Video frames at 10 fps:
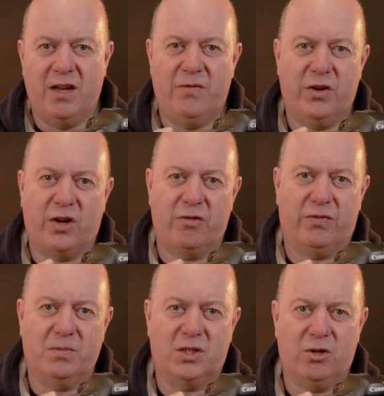If you go
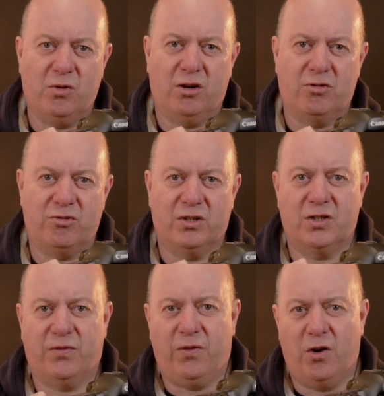from 200
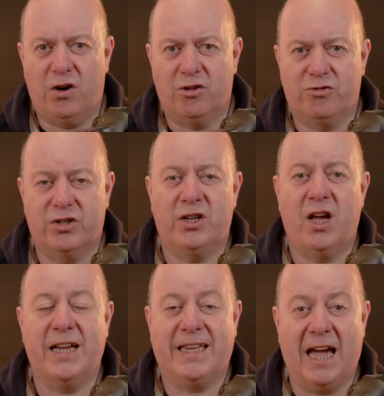to 400,
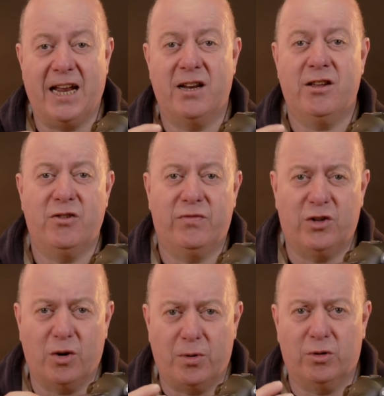again, you've
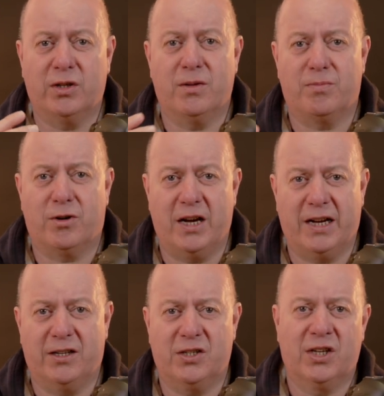doubled the
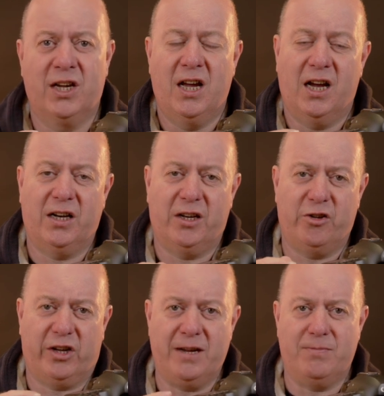brightness. And
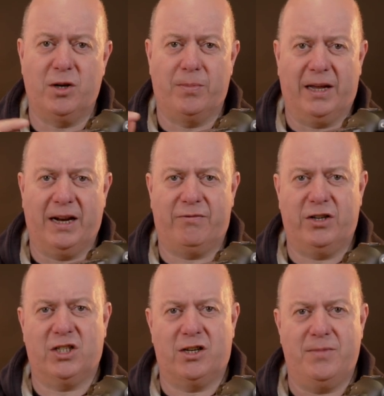you keep doubling every
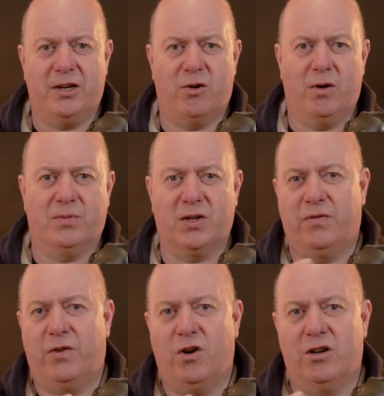time you go up. So
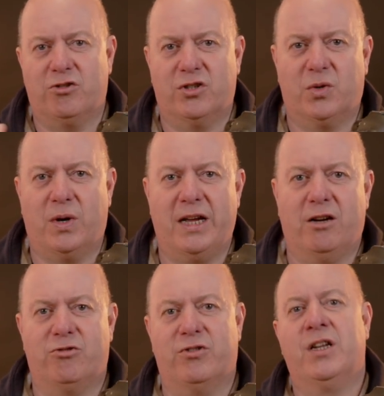400 to
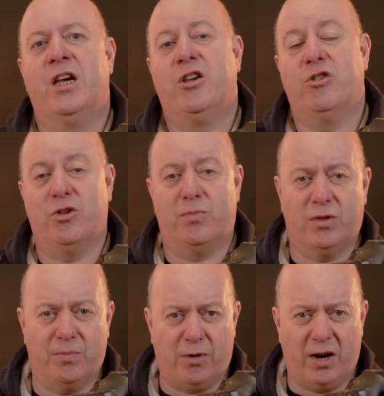800, you double
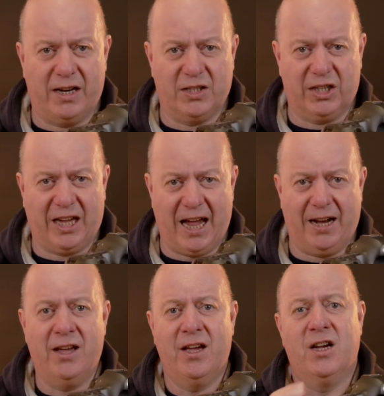the brightness again.
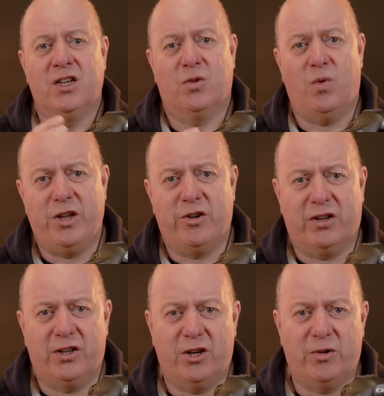So what you
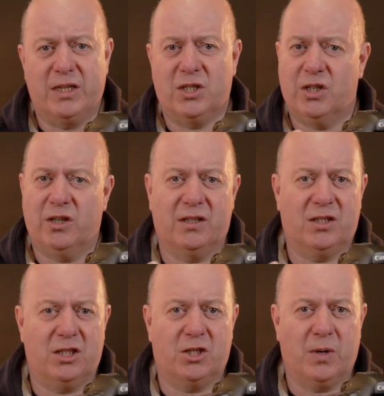can do in certain
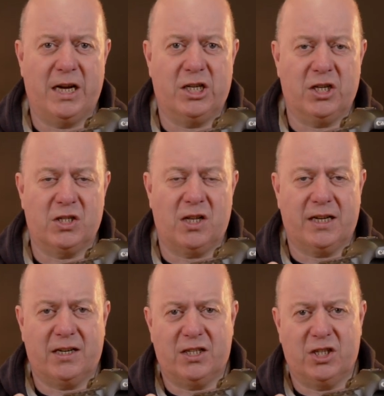situations,
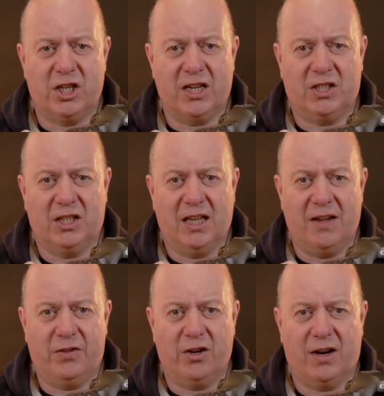like I suggested there
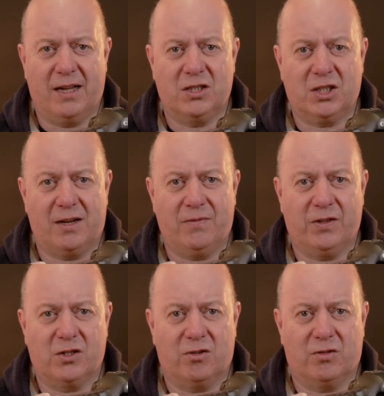for your landscape
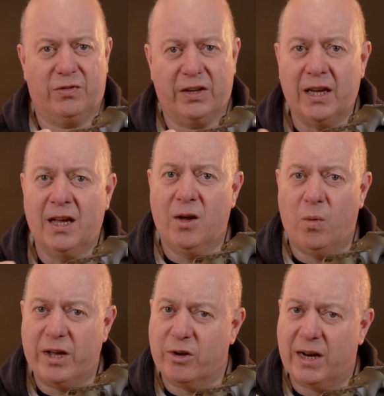photography,
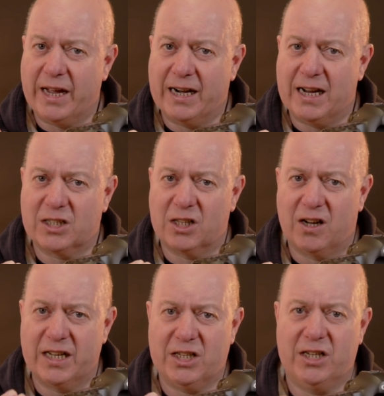where you're letting less
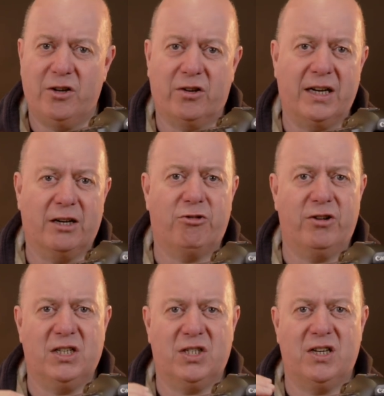light in, you can
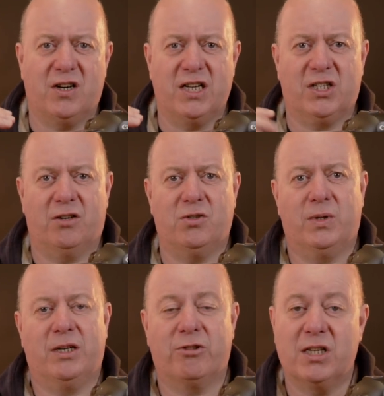increase the ISO to
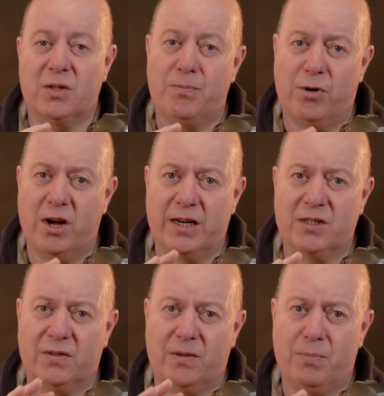increase the
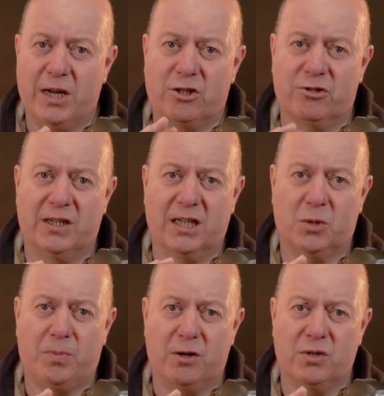brightness of the picture and
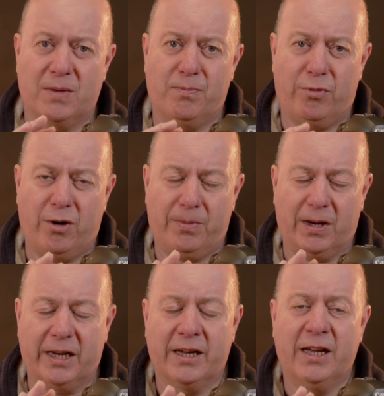expose it
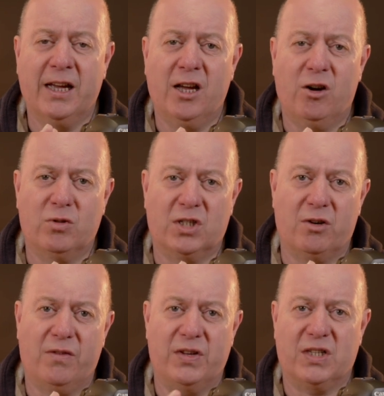properly.
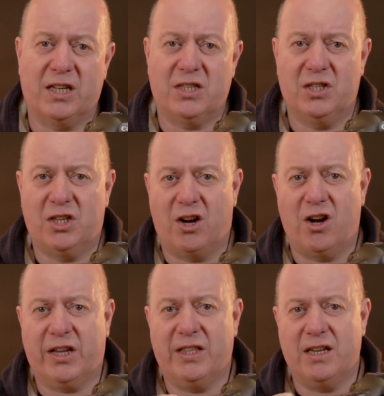Also, if it's getting
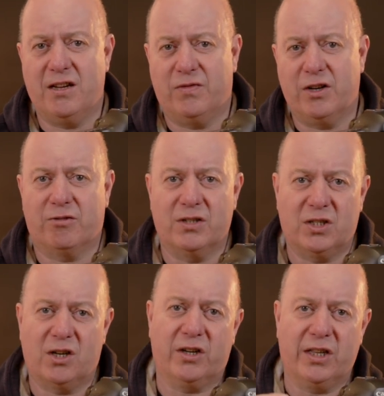dark in the evening or it's
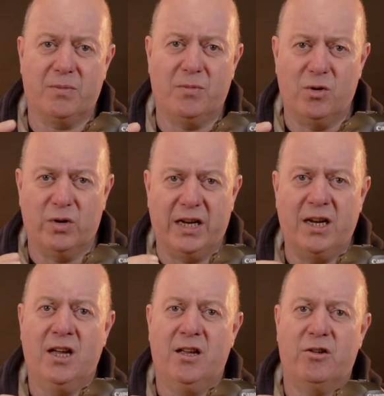dark in the morning,
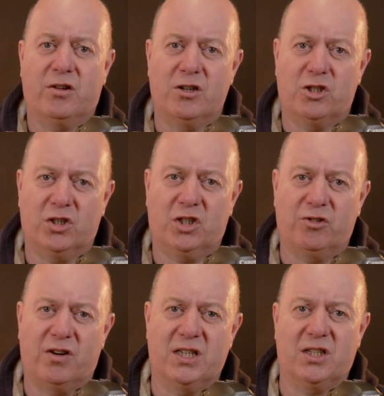you can adjust
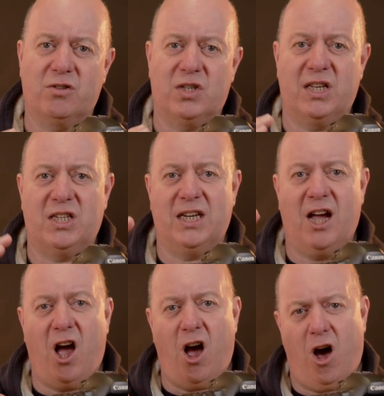your ISO setting
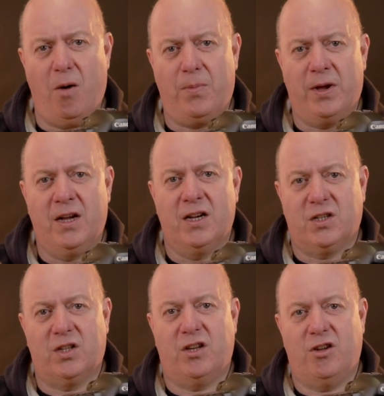up
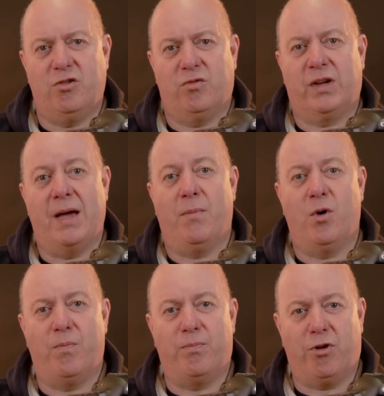so that you get
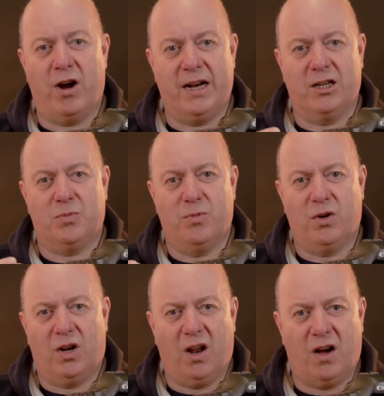more brightness, more
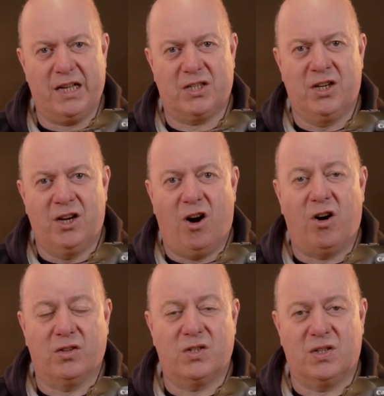light
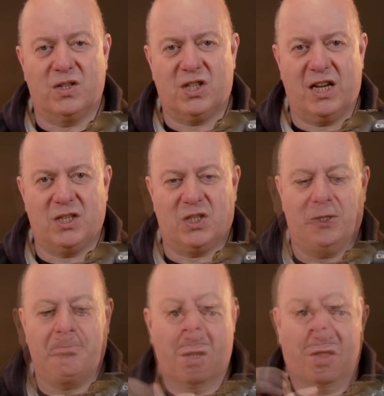onto the
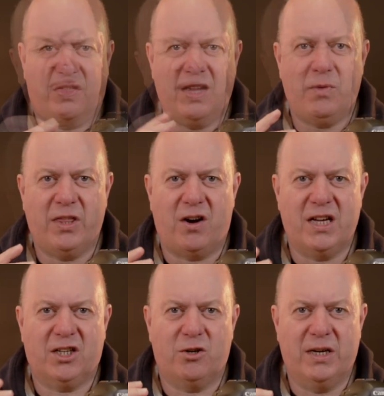sensor. So the thing with
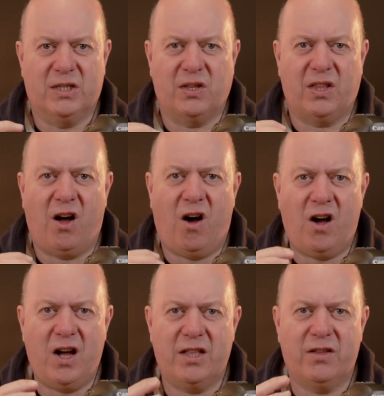ISO is that the
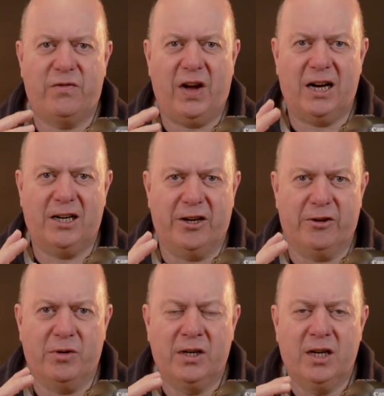higher the
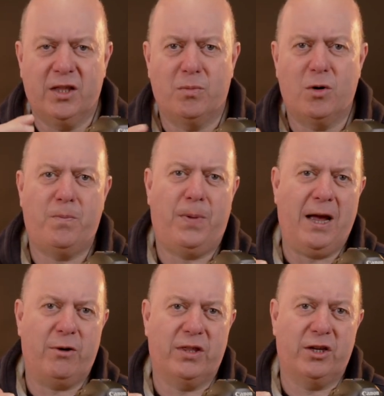value, the more
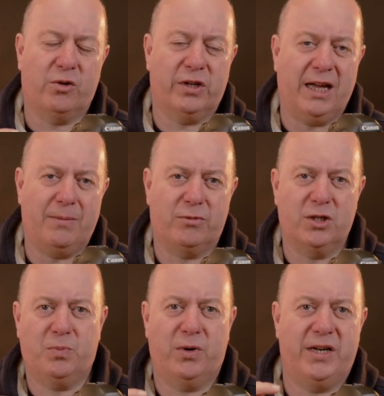power that your camera
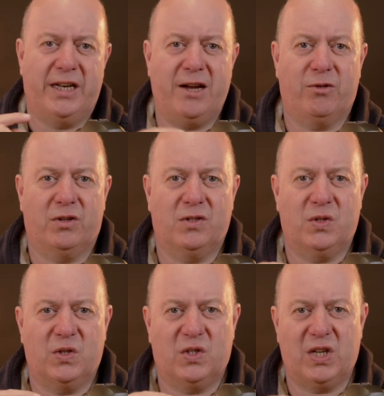is putting down onto
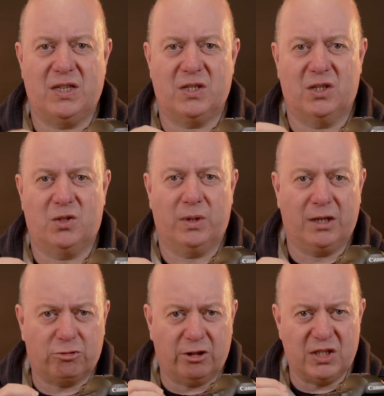the sensor to
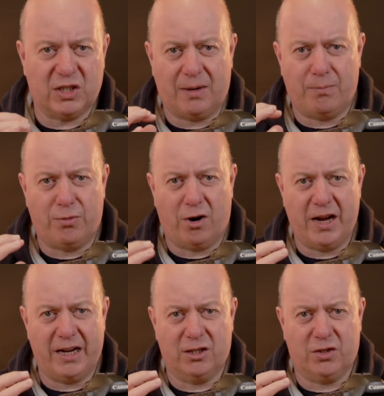increase that
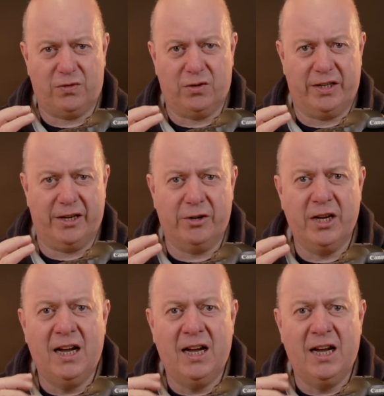brightness for you.